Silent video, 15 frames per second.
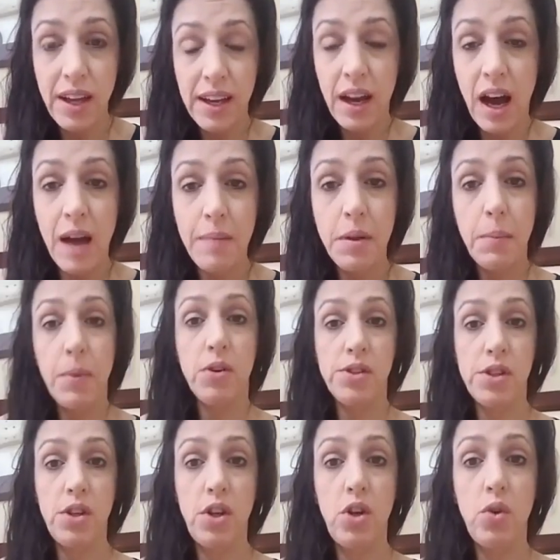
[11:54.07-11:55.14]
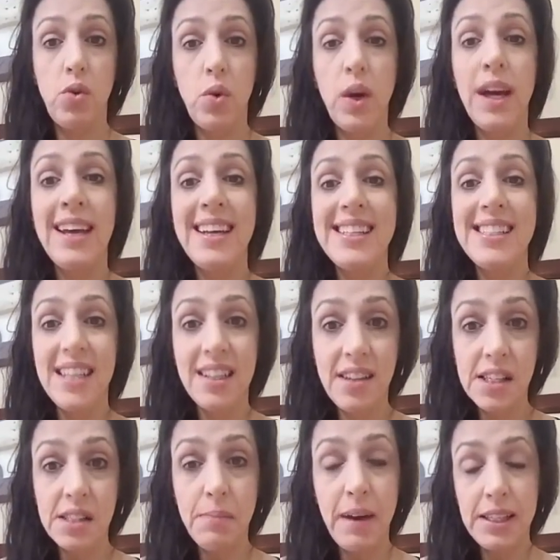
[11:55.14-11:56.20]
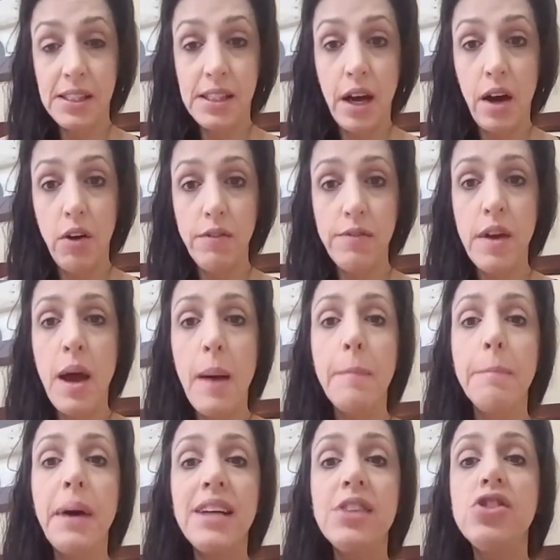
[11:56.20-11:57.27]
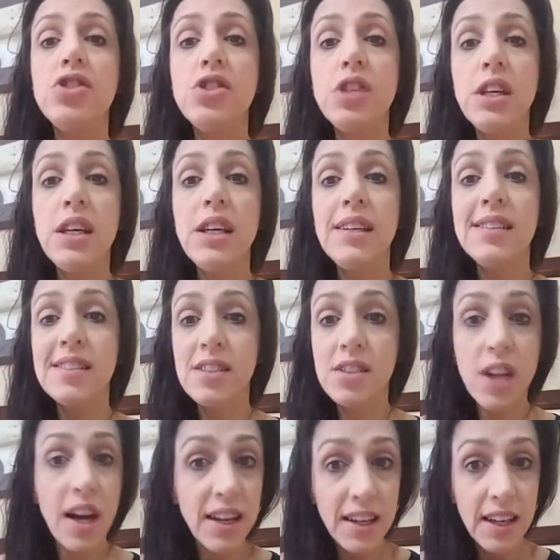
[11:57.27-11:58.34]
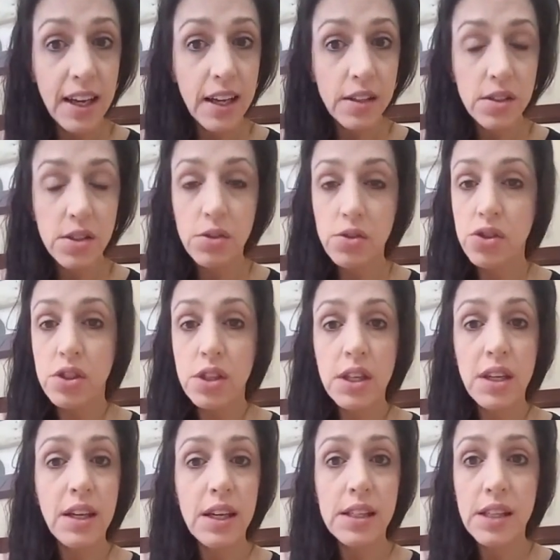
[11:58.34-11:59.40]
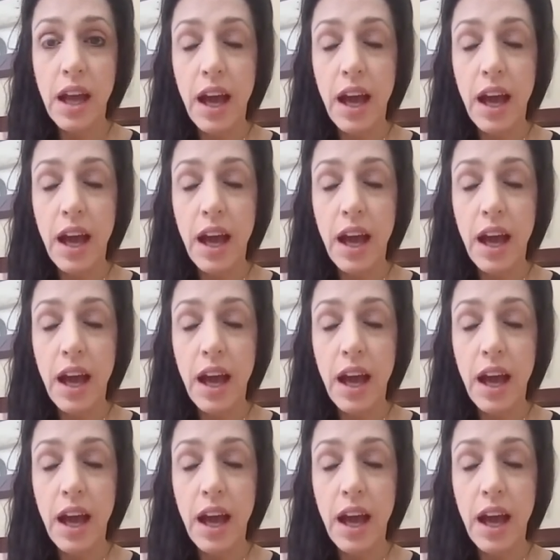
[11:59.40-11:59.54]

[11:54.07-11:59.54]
Like, I'm the person who did this myself, but she studied it. So she is an